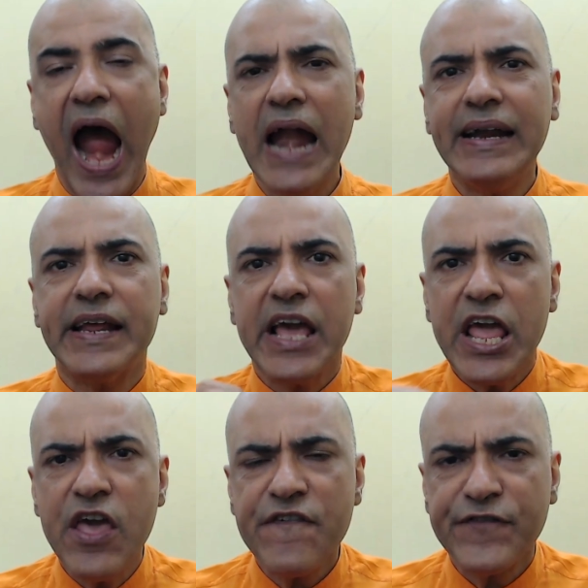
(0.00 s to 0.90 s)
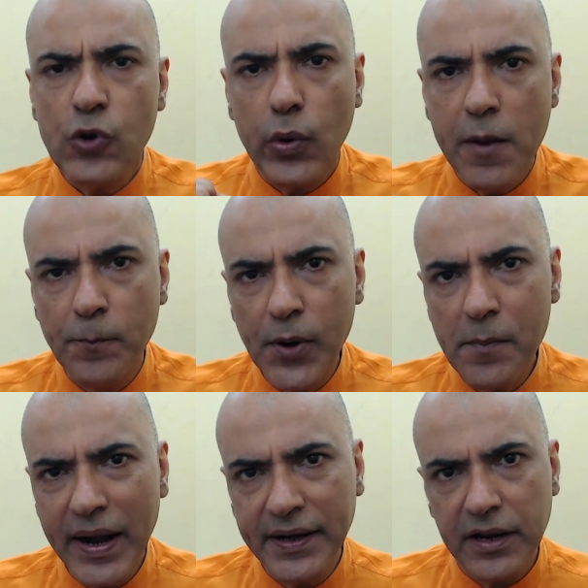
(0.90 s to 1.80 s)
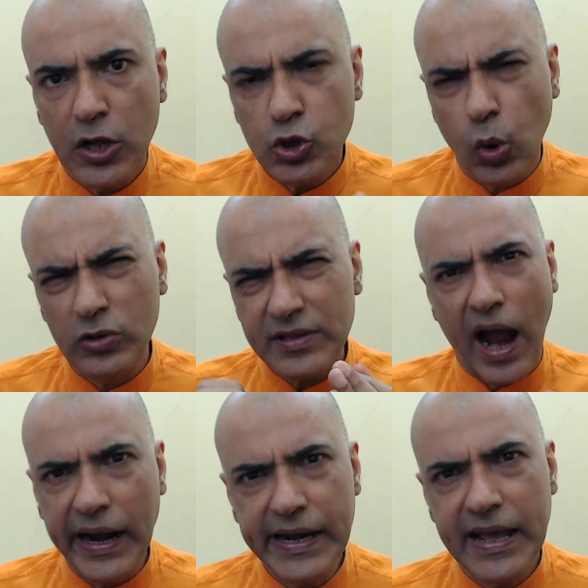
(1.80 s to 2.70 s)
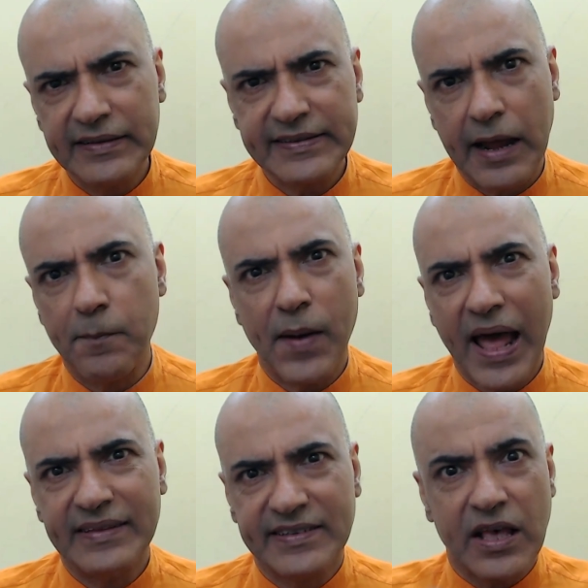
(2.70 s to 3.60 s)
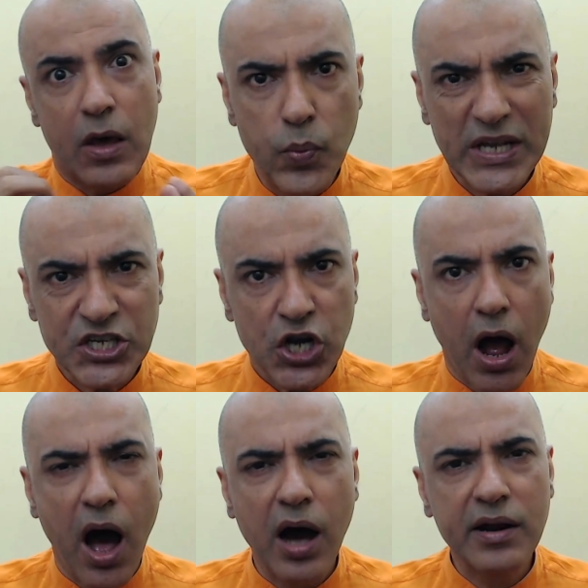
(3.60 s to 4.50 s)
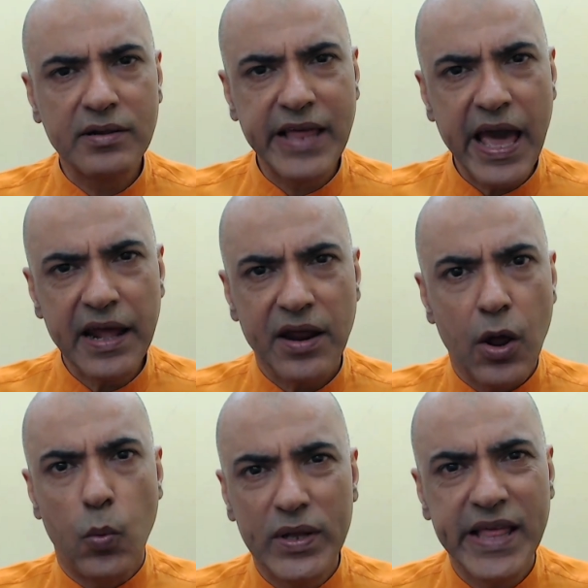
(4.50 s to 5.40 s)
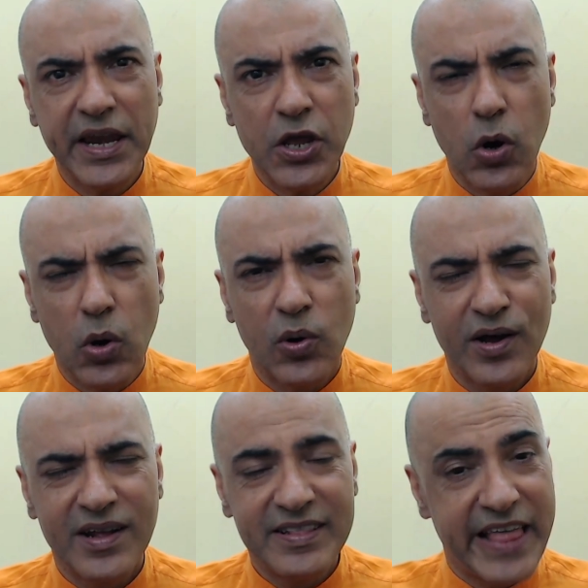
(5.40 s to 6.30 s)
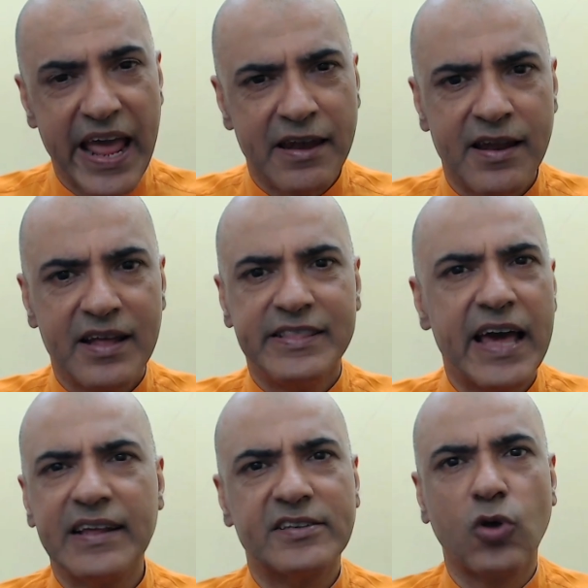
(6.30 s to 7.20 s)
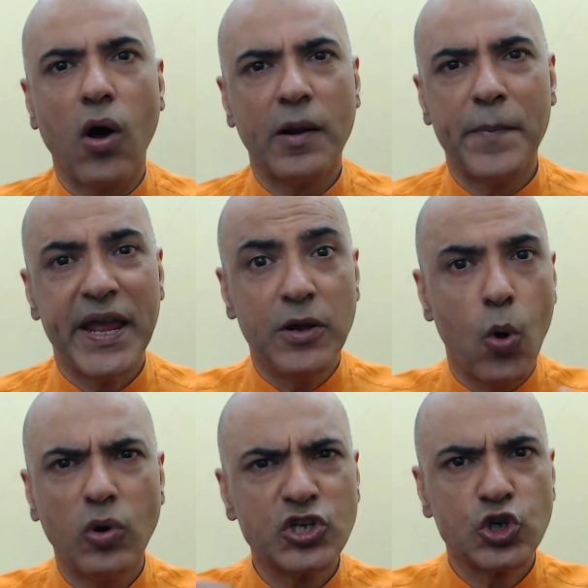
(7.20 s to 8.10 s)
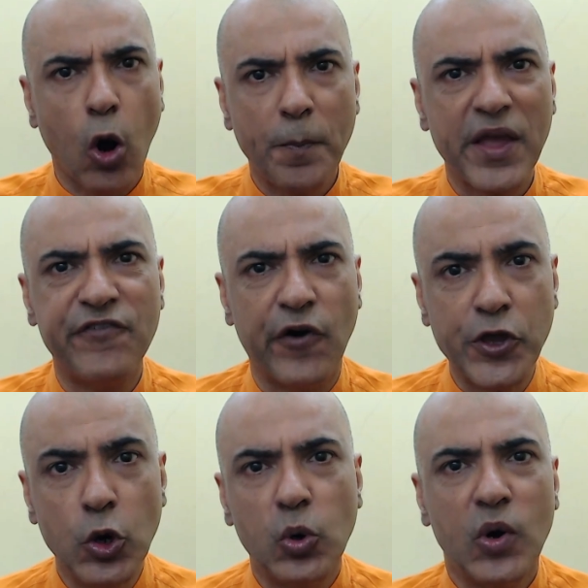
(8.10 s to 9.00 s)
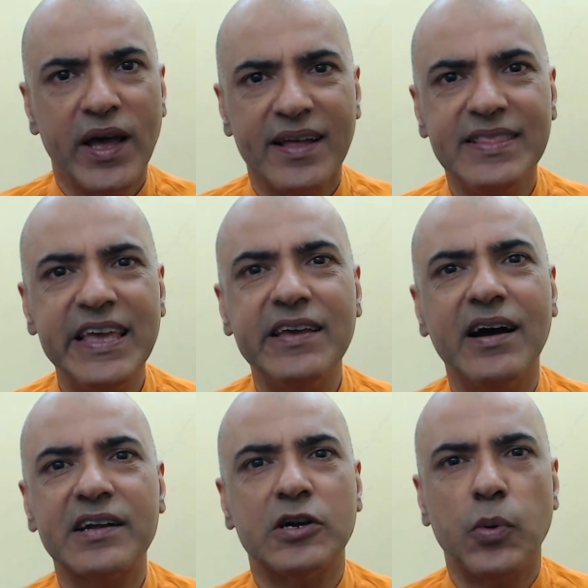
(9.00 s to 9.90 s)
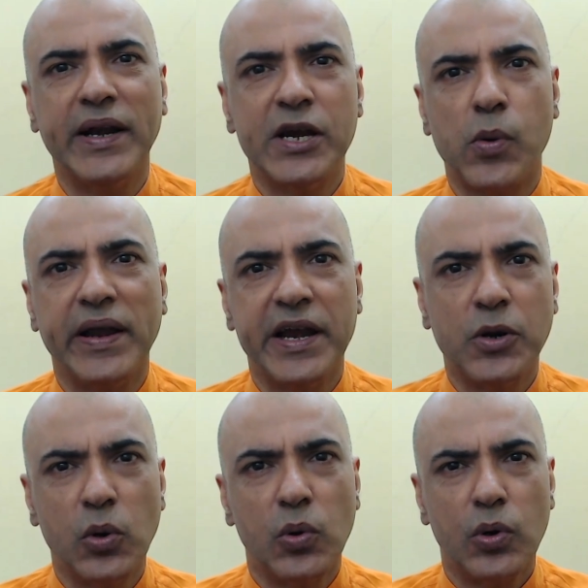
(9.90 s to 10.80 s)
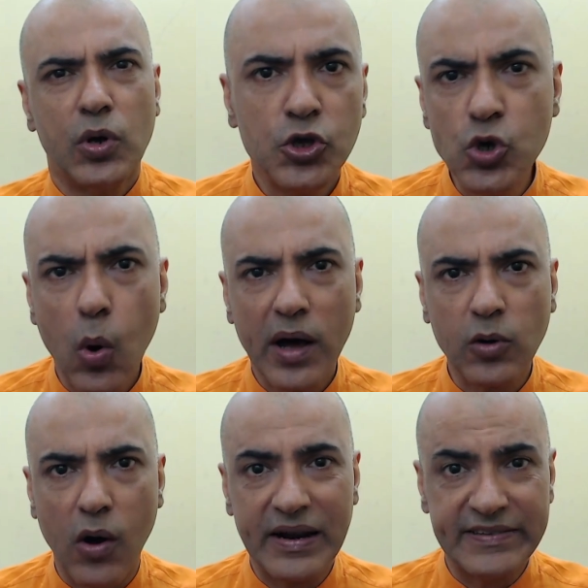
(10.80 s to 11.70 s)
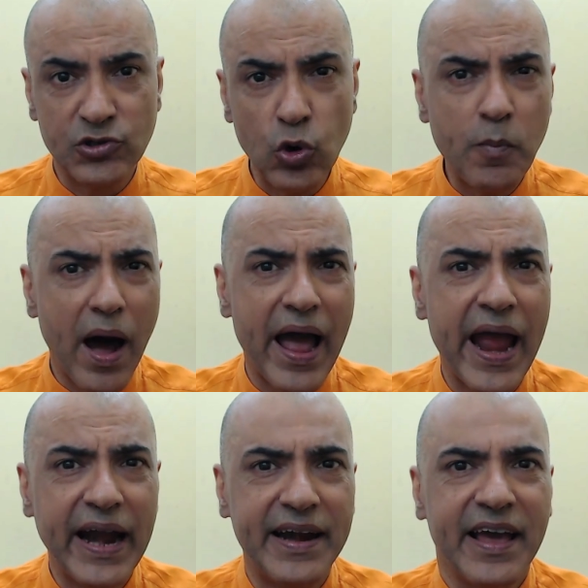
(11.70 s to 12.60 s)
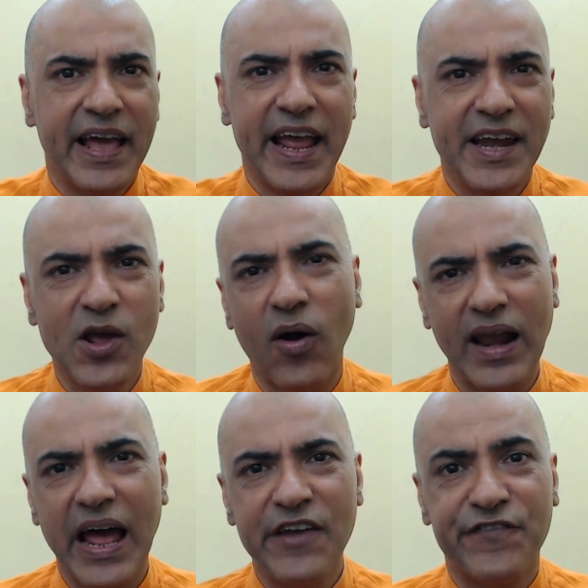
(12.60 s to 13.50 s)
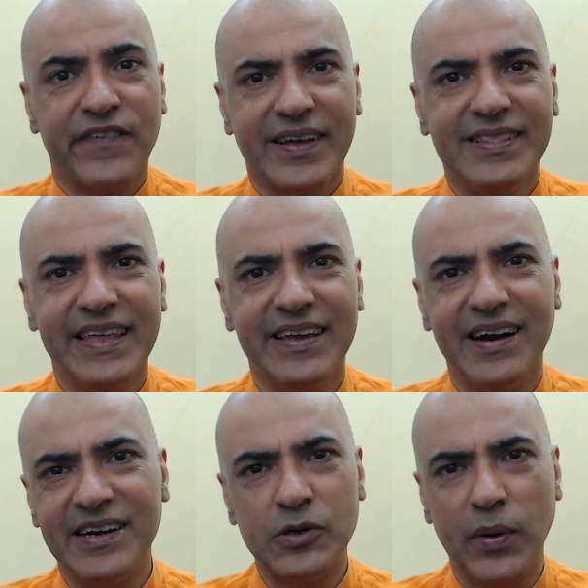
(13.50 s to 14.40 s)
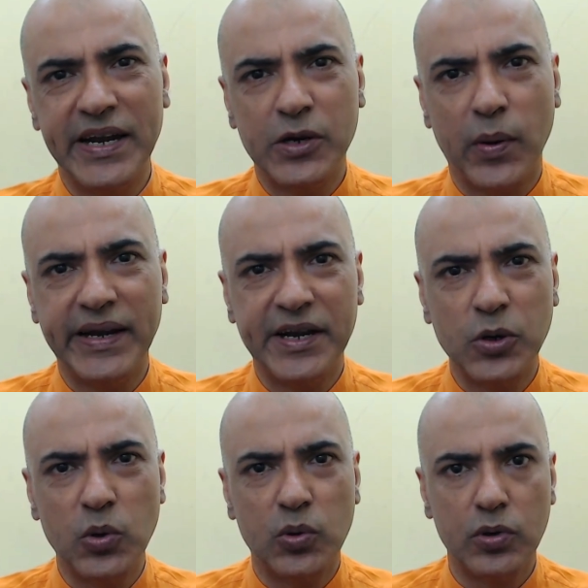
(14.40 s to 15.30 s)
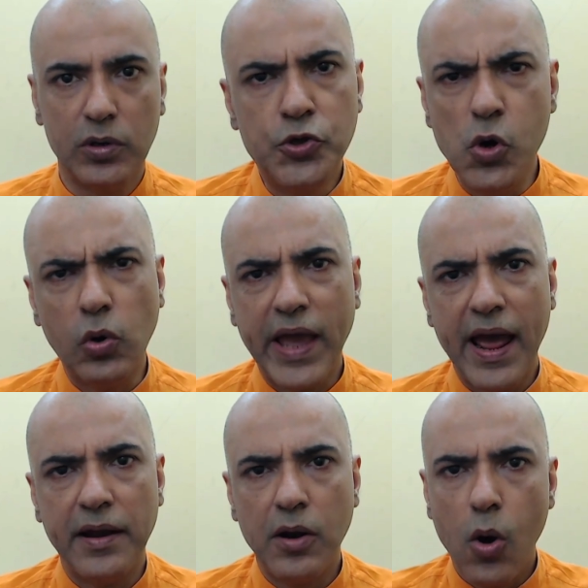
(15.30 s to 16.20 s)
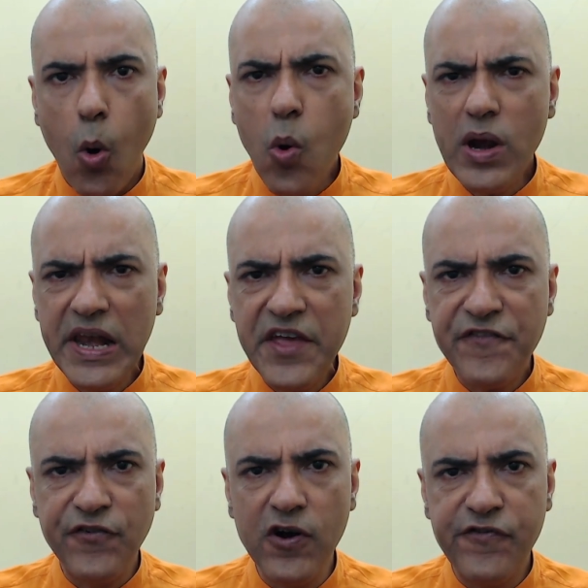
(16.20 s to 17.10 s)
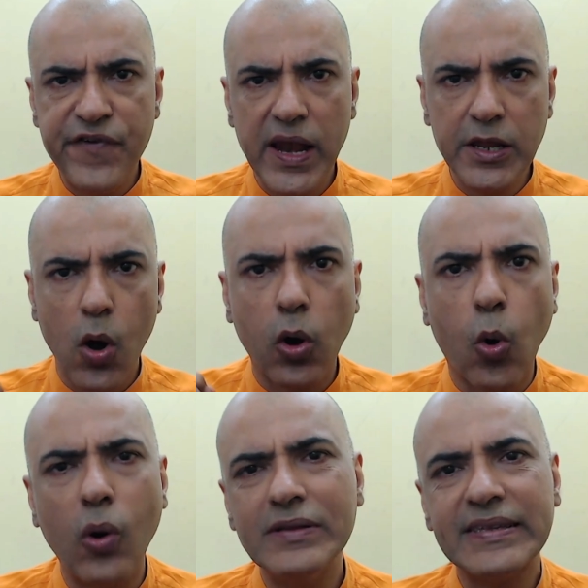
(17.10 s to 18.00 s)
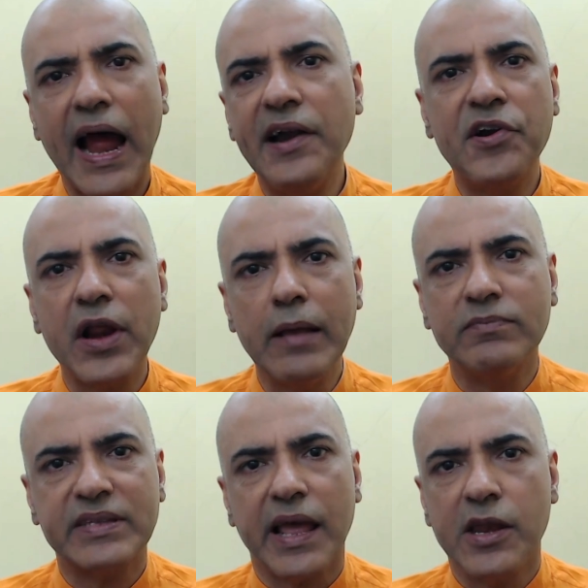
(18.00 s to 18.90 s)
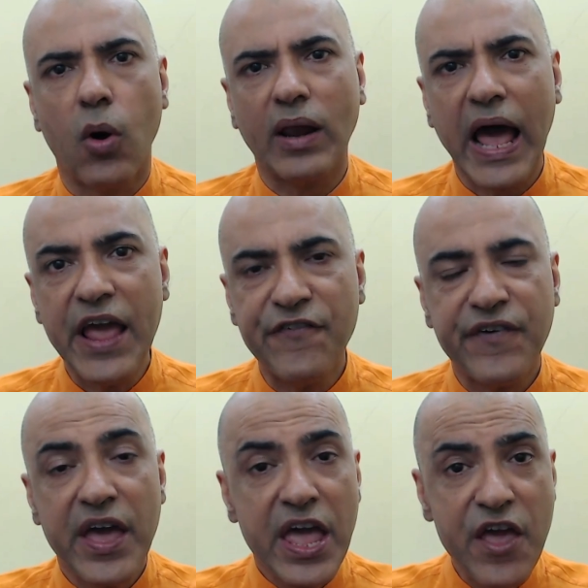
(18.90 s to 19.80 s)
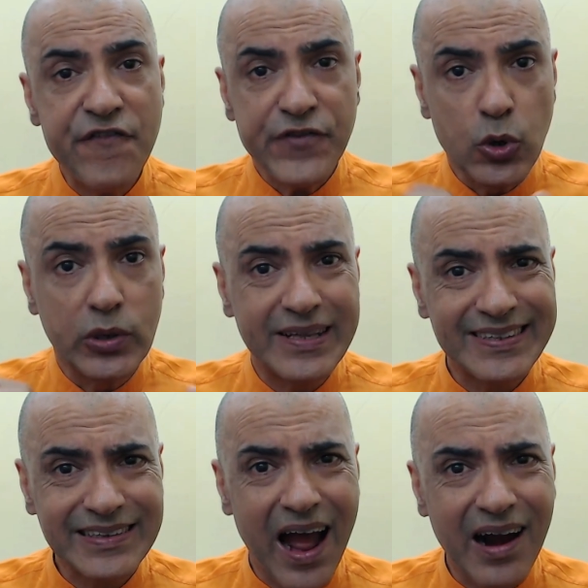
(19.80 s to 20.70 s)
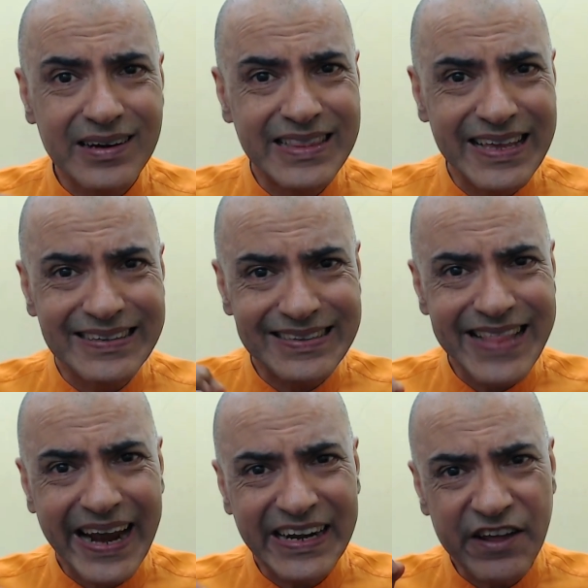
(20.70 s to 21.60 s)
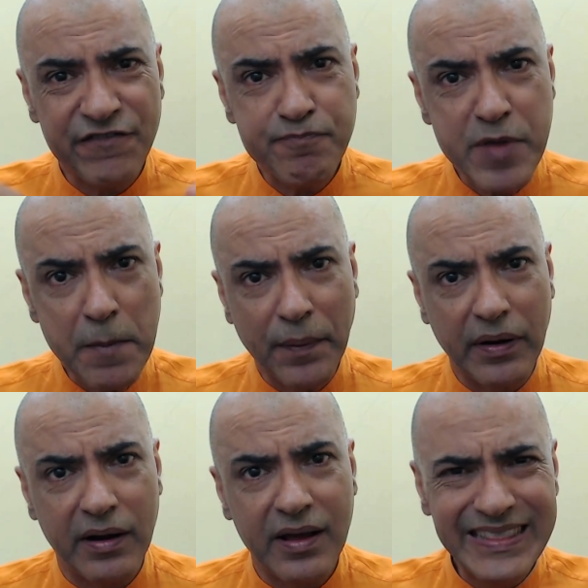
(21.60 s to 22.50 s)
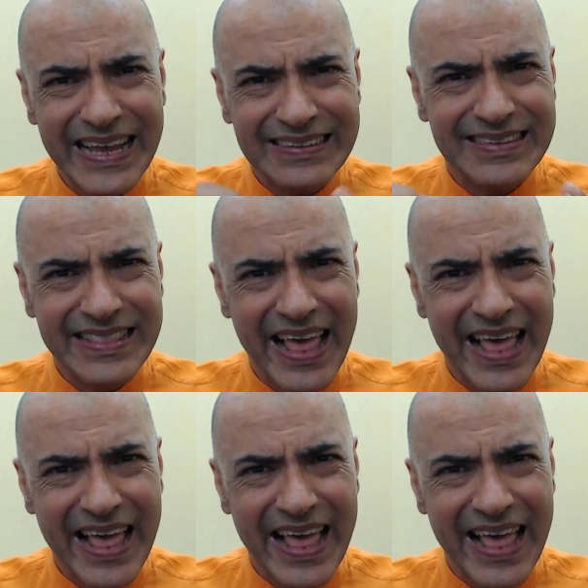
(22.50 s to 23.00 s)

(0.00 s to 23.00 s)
And if you implement those ideas and plans which are there within you, then there is gonna be no stopping for you in the year 2022. You are gonna zoom ahead in your life in the year 2022. You can only fulfill your goals and dreams in your life If you discard these negative people, these